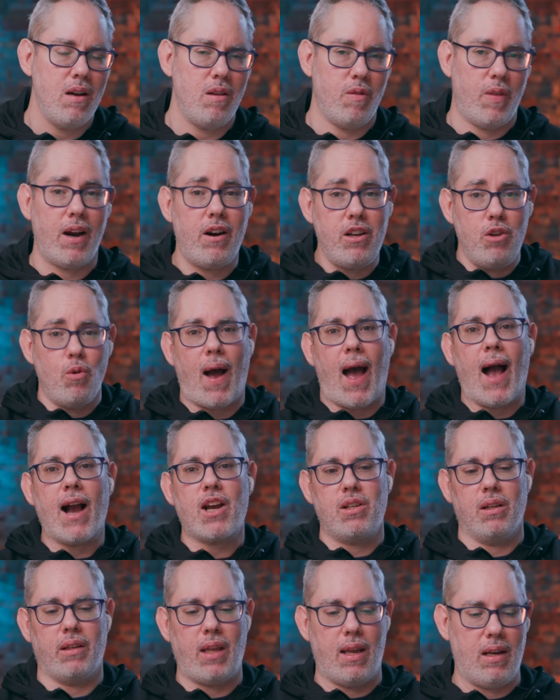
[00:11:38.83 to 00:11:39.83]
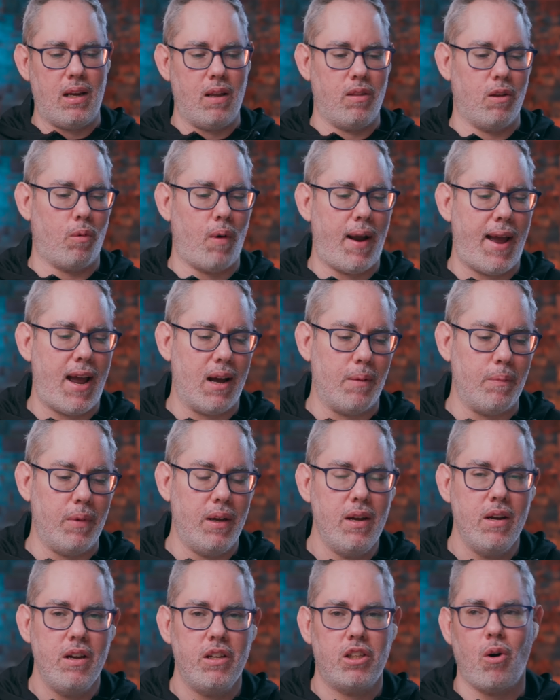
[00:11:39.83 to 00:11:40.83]
There you actually need the RAM.
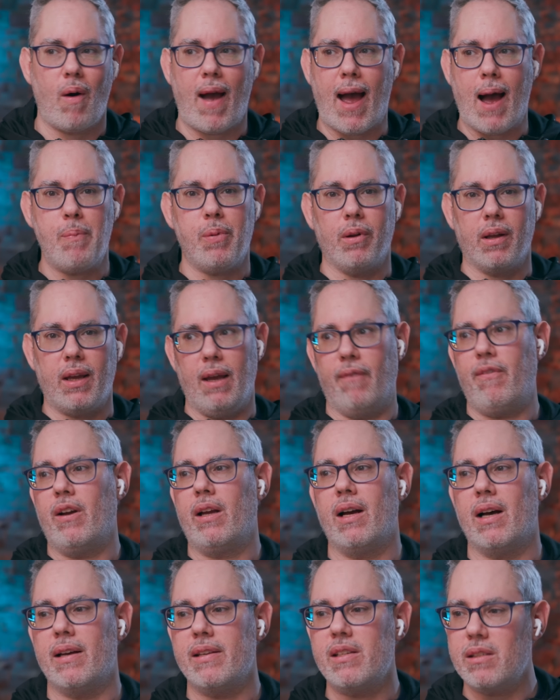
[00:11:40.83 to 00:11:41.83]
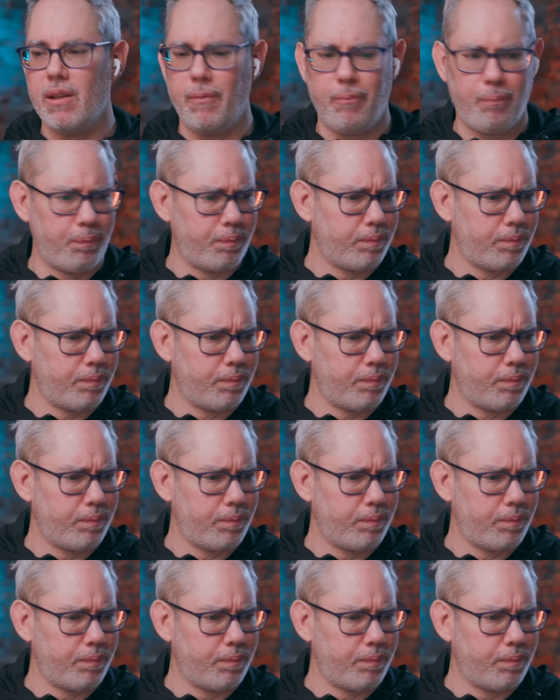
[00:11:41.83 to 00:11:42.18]
So Apple giving us,